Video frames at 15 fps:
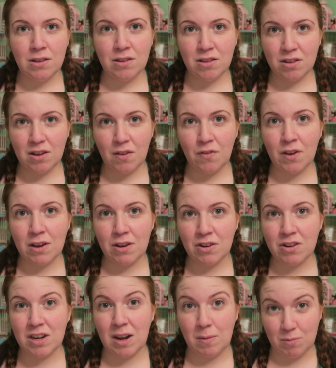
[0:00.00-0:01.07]
so I
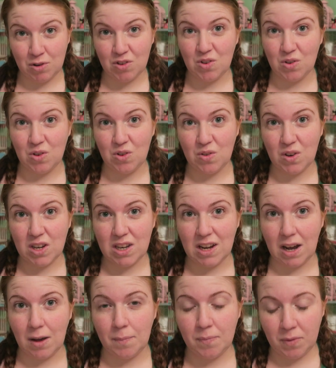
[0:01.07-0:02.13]
figured I'm just going to do it
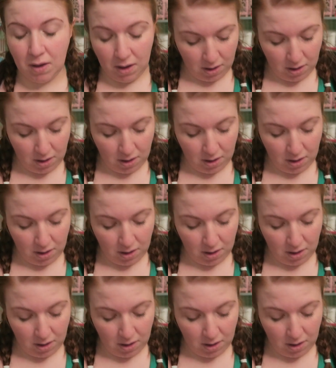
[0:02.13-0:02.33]
now.